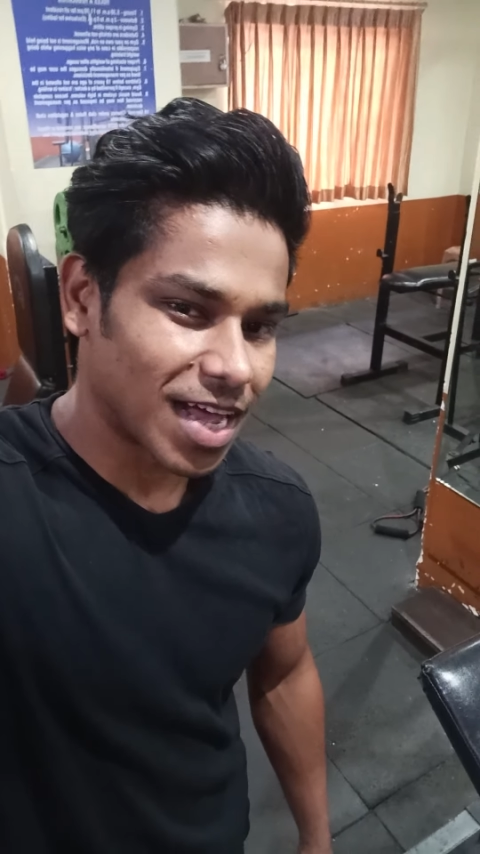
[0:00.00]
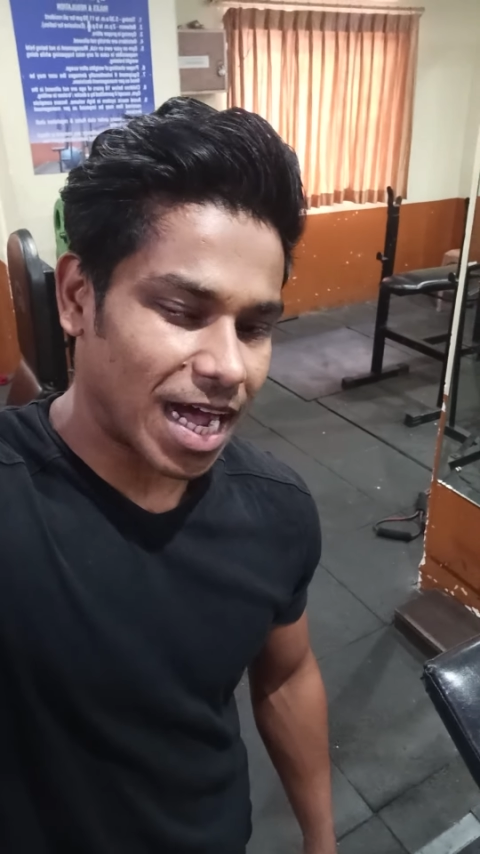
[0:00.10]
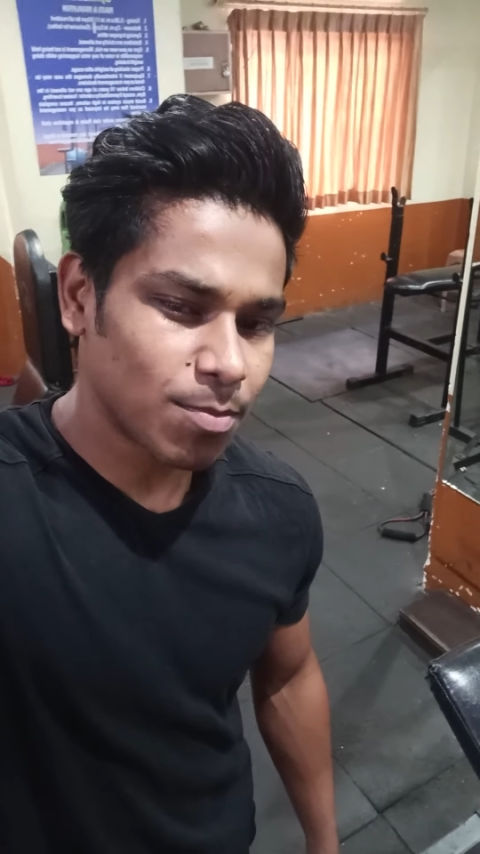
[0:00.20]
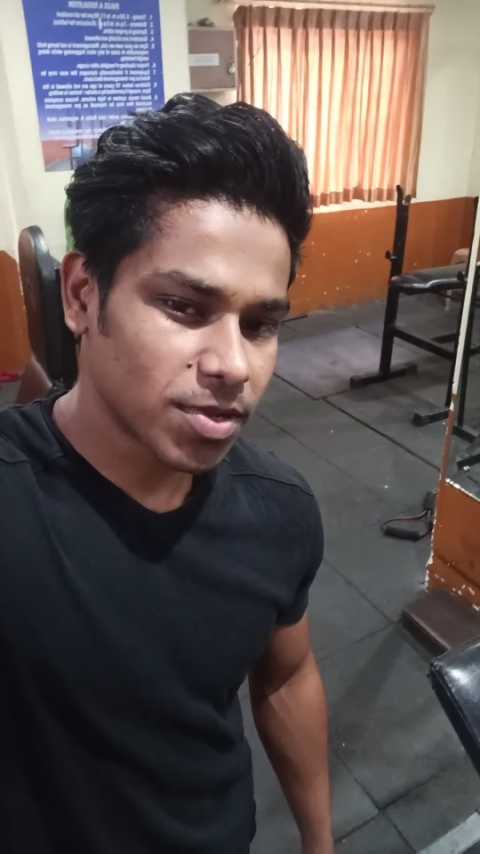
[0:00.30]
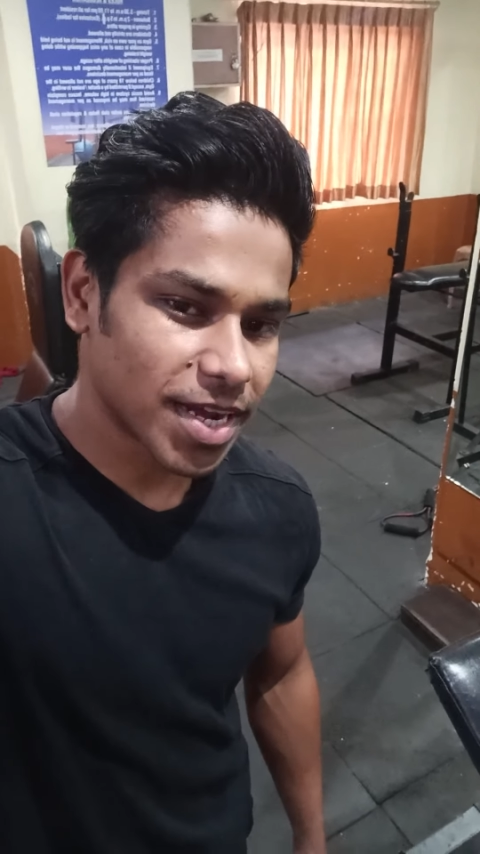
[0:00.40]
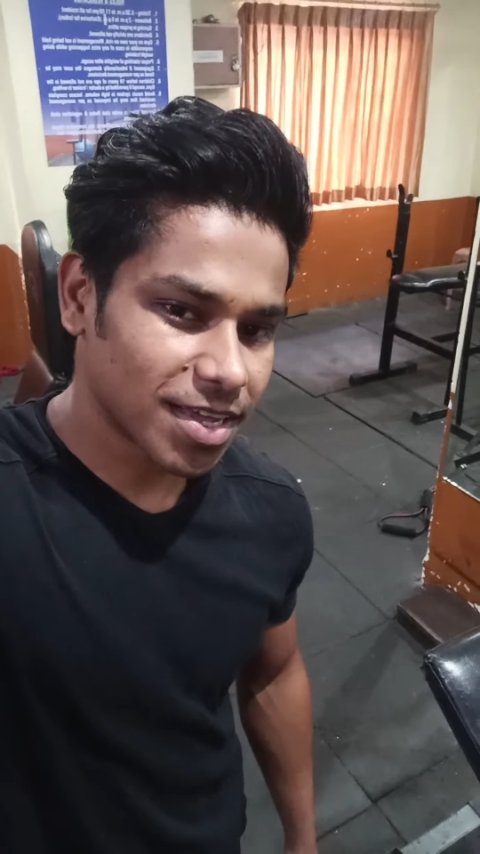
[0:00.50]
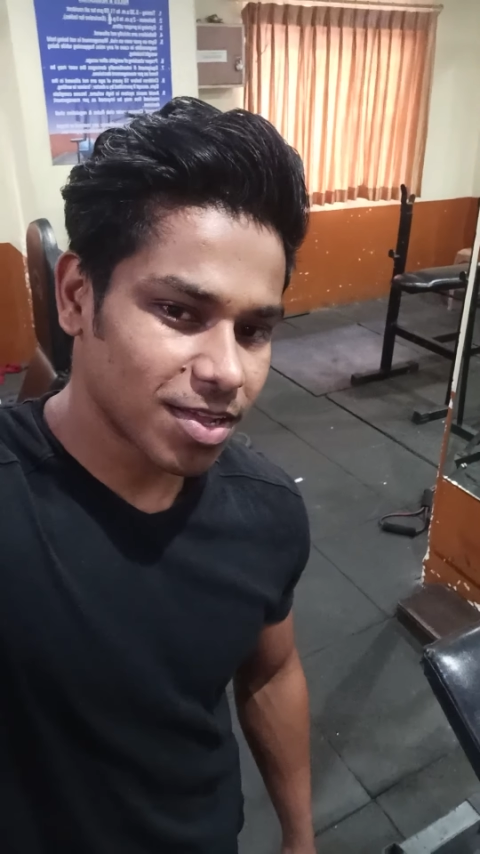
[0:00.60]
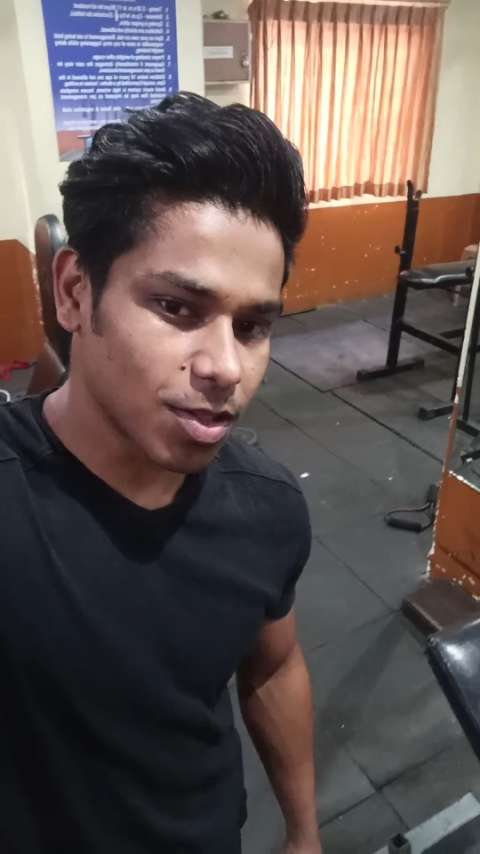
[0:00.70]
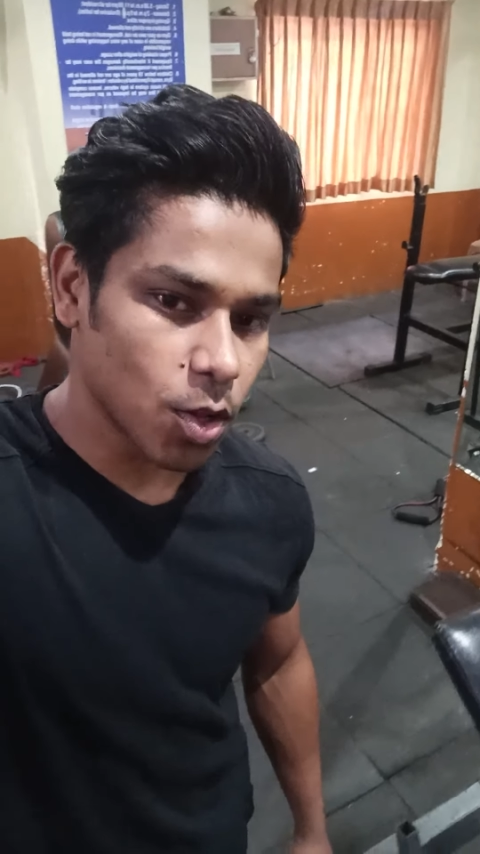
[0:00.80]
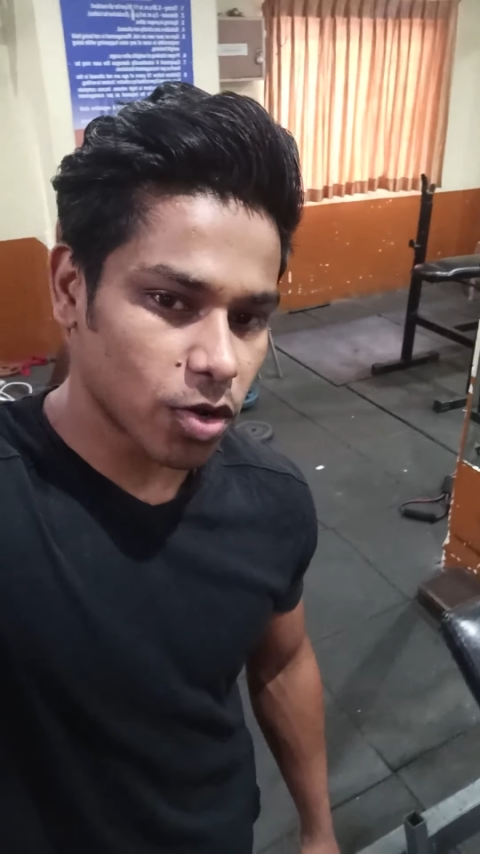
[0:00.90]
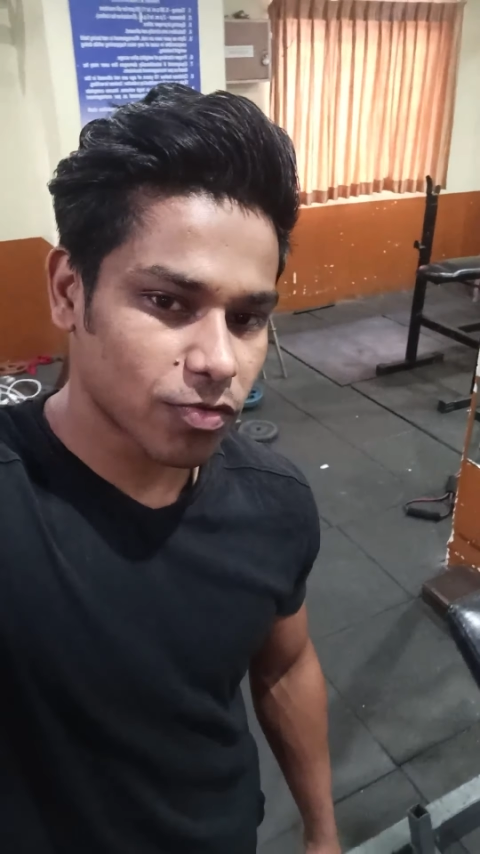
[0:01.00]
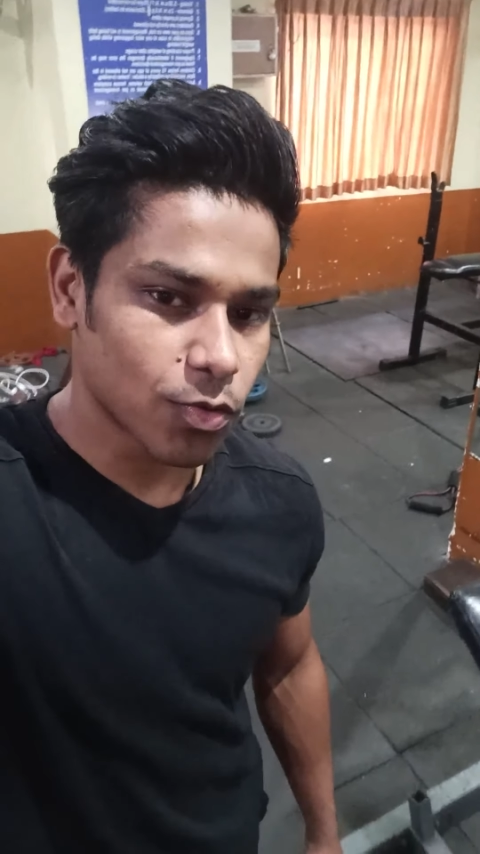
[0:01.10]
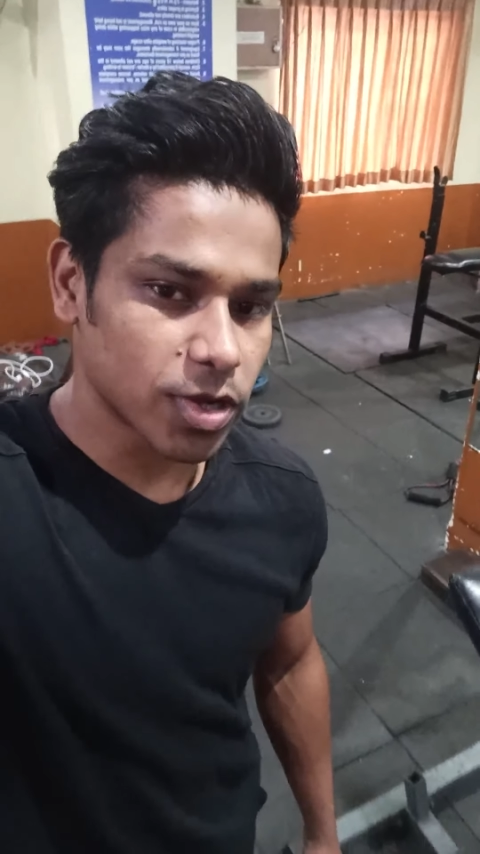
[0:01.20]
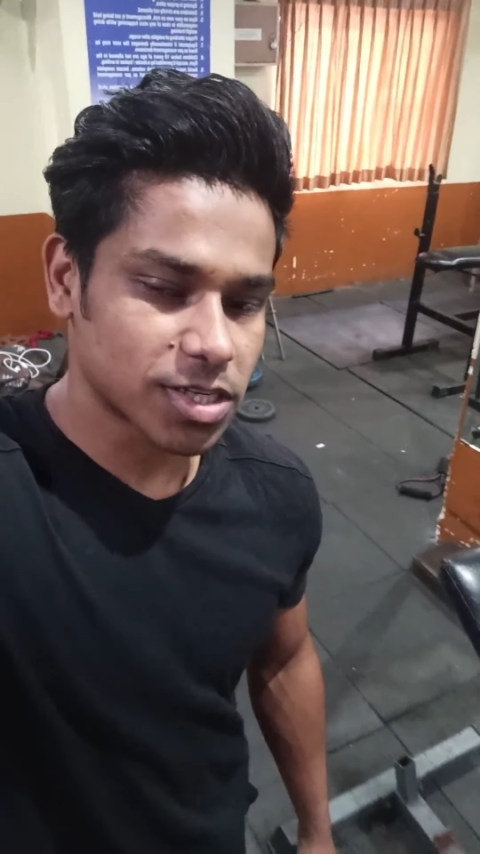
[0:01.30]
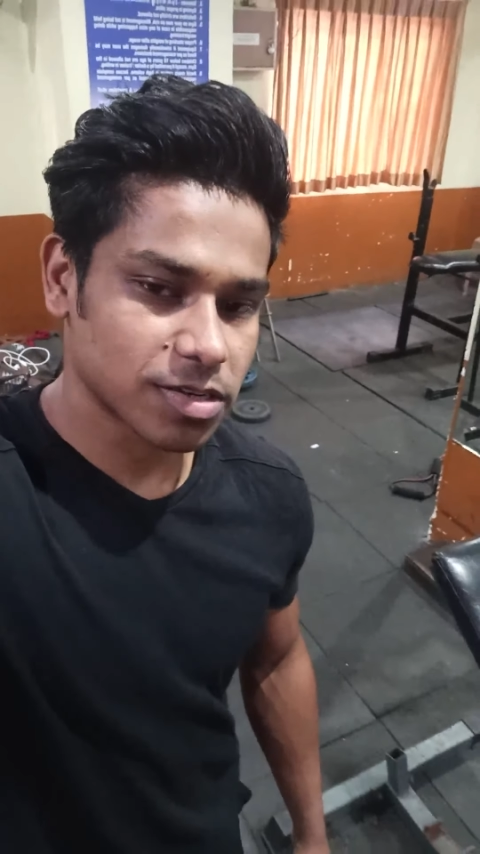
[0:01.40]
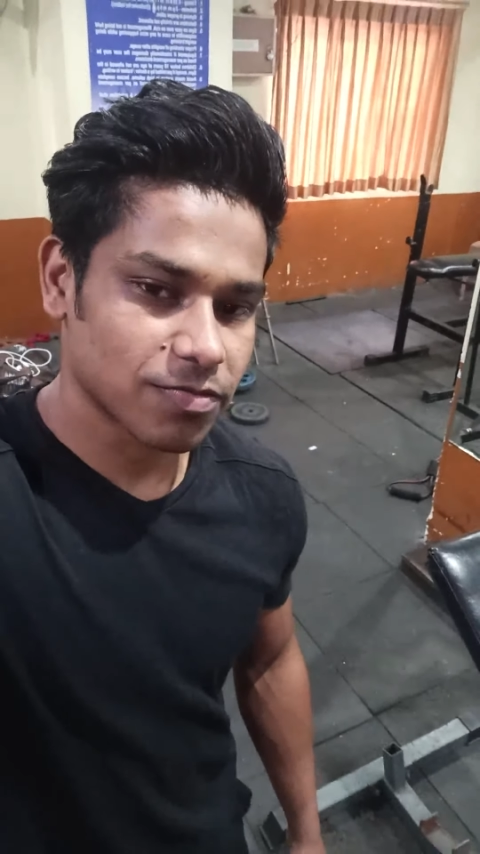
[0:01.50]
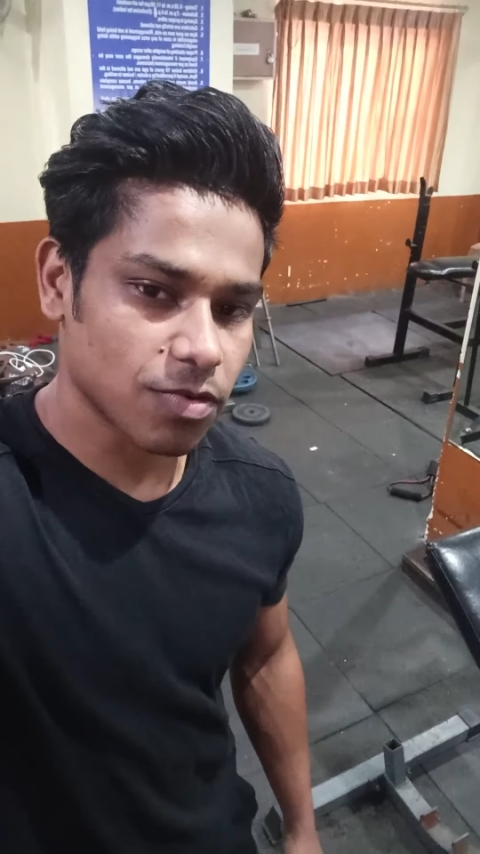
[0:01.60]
I'm getting a lot of questions